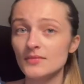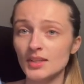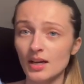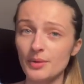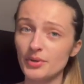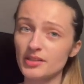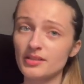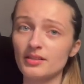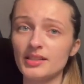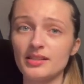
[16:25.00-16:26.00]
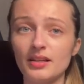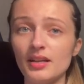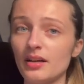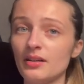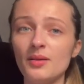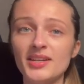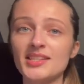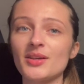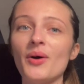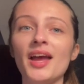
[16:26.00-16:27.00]
I personally study
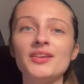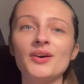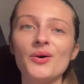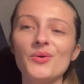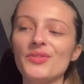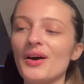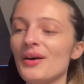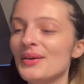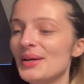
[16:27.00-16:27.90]
economics, so I know the